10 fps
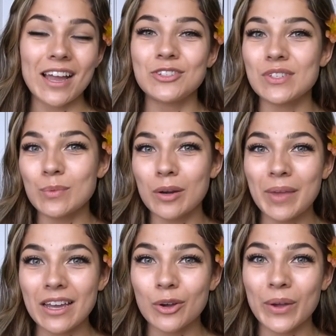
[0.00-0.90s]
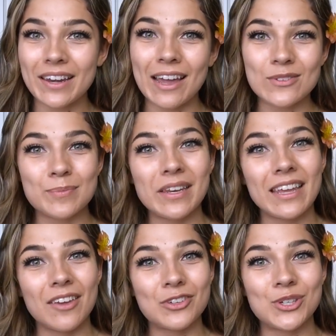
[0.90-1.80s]
I just want to make a quick announcement
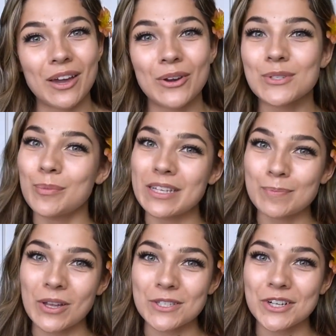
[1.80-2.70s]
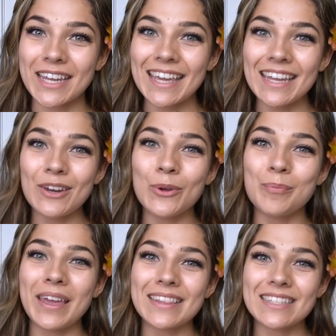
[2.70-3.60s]
and give a shout out to my sponsor, Keen, who
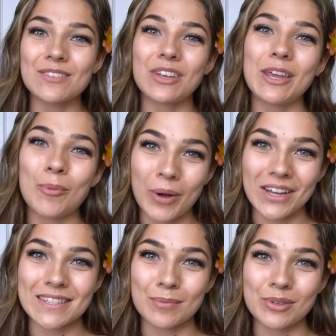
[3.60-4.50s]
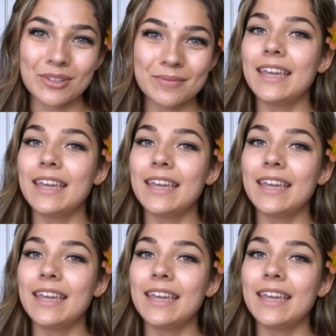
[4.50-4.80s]
made this video possible.